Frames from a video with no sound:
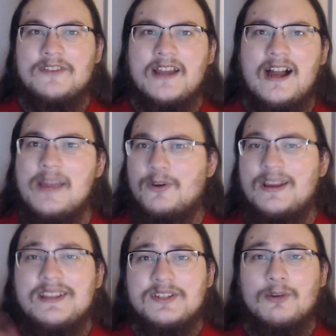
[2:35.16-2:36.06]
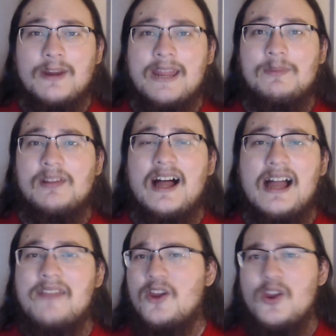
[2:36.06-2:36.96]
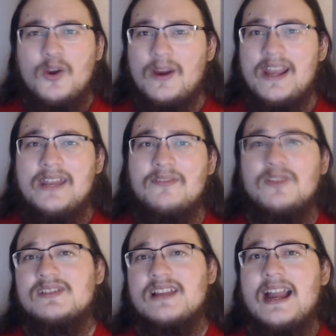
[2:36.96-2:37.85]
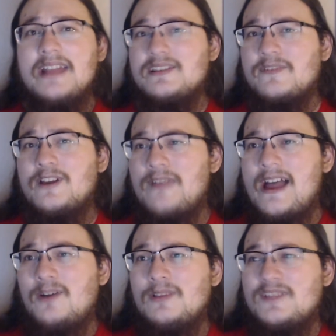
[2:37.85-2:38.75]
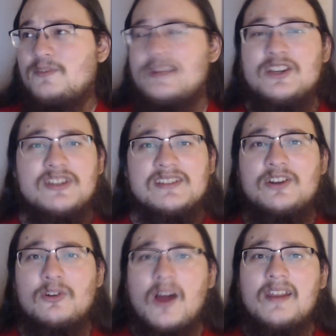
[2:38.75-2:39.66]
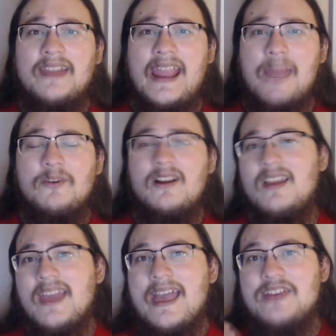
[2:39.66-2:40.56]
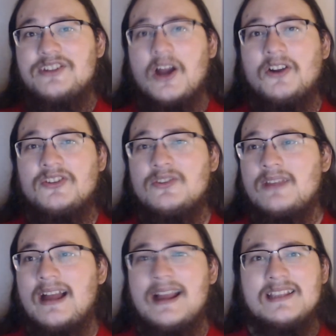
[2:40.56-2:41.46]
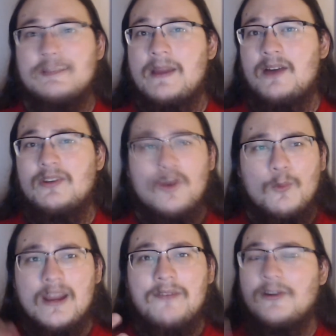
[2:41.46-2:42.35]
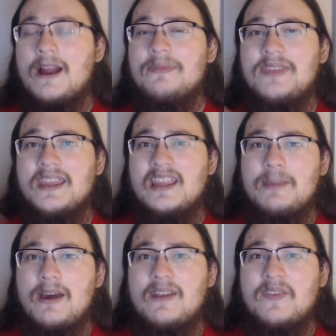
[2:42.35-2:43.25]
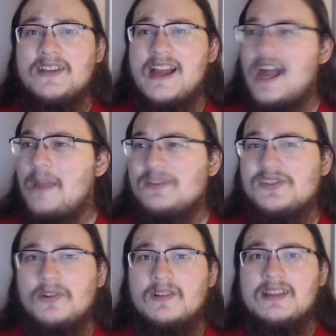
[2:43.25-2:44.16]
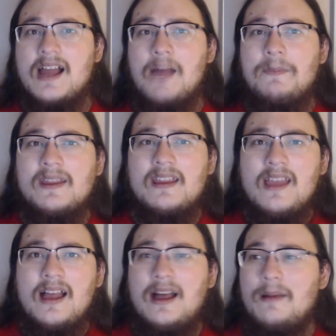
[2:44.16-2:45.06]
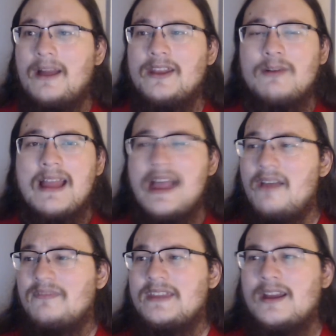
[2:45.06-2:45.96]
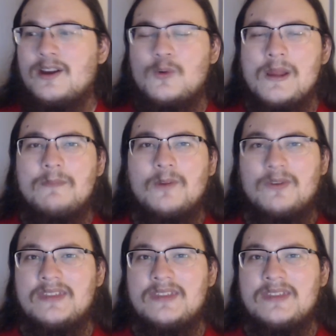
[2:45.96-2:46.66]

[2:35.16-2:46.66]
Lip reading: time, or Instagram Live, or any of those kinds of outlets for me to just turn on a camera and talk to you guys about whatever I'm thinking about at the time, a certain topic. I don't have the equipment, or